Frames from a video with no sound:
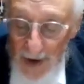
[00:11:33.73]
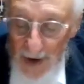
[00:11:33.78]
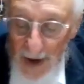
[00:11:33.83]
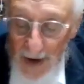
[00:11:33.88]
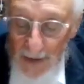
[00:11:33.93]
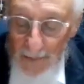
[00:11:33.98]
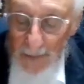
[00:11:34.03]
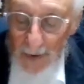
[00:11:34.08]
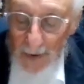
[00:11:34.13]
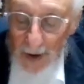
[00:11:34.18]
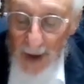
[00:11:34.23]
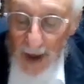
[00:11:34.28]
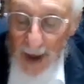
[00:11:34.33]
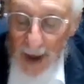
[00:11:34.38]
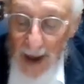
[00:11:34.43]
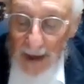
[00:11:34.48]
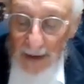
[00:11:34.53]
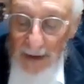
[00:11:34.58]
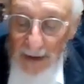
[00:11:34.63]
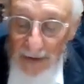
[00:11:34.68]
Vehem
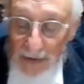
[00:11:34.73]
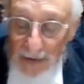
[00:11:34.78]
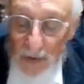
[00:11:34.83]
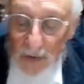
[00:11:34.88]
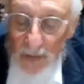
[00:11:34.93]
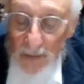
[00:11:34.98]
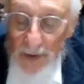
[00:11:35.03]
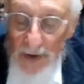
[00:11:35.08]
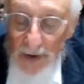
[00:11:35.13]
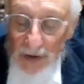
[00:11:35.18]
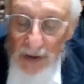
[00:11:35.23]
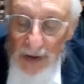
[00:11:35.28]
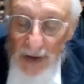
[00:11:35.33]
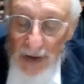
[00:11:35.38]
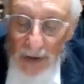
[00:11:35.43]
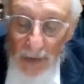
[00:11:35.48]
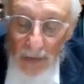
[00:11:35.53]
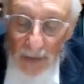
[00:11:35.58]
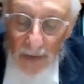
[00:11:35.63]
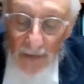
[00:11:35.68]
Elitzur ben
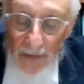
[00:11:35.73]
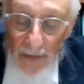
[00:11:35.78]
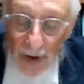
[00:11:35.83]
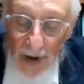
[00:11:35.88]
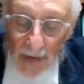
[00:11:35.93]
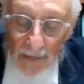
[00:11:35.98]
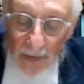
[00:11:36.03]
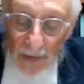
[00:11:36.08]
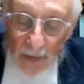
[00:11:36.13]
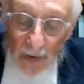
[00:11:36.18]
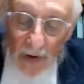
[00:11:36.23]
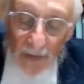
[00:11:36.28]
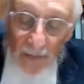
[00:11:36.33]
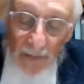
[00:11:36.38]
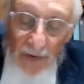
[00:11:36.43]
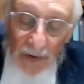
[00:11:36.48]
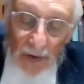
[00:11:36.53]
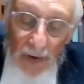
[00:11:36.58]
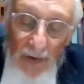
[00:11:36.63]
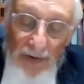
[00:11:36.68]
Shteur
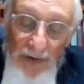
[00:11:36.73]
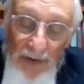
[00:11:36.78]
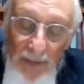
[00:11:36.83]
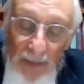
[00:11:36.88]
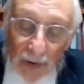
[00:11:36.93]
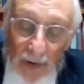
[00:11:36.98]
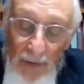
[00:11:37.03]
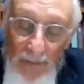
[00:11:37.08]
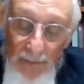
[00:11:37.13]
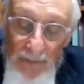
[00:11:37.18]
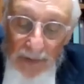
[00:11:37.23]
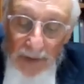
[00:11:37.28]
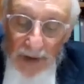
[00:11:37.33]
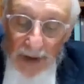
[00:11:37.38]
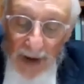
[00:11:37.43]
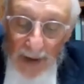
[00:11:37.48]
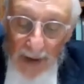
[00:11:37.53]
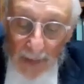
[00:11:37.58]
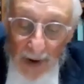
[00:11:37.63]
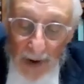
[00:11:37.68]
v'Chaverov Kiyotzibo
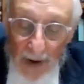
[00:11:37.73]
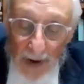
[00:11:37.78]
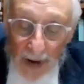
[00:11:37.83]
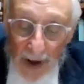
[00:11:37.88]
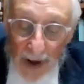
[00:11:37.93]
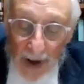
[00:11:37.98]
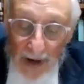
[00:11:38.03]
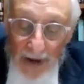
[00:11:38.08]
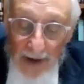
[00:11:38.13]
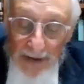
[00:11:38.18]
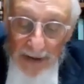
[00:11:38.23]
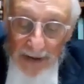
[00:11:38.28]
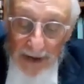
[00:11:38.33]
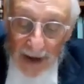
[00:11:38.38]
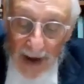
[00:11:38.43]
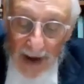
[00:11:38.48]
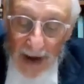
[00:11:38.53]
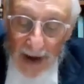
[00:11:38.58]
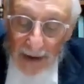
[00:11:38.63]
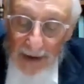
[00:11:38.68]
Shenemar
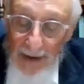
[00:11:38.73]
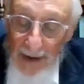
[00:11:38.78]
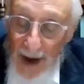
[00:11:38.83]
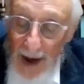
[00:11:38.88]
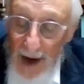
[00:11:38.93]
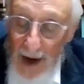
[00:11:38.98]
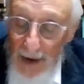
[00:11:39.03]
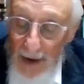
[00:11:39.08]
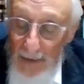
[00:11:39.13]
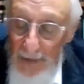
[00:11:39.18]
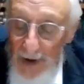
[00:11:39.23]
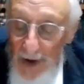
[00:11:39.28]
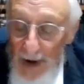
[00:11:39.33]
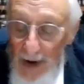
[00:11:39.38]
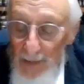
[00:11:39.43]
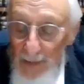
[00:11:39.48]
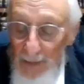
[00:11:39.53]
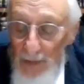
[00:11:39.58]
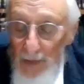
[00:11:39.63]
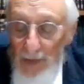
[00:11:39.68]
V'Siei Aida
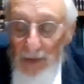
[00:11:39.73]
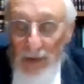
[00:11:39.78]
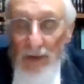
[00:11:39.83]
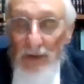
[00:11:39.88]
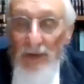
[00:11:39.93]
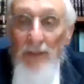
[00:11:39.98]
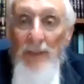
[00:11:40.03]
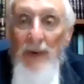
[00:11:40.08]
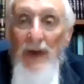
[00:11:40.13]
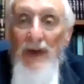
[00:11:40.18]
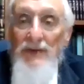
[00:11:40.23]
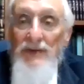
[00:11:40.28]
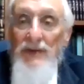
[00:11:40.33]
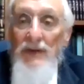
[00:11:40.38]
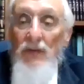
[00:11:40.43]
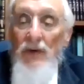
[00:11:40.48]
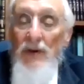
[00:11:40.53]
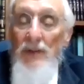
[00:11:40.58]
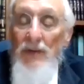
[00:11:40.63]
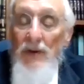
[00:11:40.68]
Krei. No, he took the best,
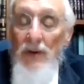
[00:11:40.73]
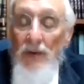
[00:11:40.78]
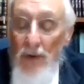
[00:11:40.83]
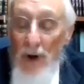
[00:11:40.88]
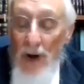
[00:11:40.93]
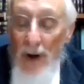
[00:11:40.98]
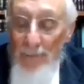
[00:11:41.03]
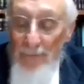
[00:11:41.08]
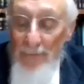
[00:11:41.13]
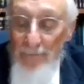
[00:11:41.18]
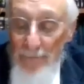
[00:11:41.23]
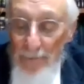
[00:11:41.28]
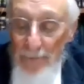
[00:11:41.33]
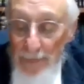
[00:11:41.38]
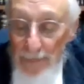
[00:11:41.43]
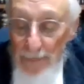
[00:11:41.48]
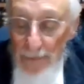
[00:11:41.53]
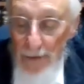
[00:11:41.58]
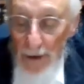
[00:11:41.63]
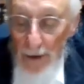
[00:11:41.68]
the cream of the crop,
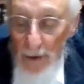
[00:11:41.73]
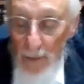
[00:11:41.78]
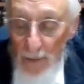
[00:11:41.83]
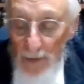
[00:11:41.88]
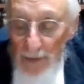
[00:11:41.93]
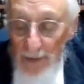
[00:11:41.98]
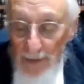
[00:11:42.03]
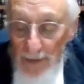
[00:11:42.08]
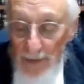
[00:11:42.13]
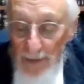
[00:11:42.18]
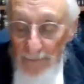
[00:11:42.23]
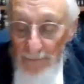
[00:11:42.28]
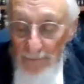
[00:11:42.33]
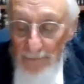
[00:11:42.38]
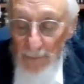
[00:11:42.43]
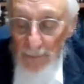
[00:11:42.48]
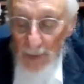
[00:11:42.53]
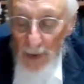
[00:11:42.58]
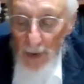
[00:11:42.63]
with him.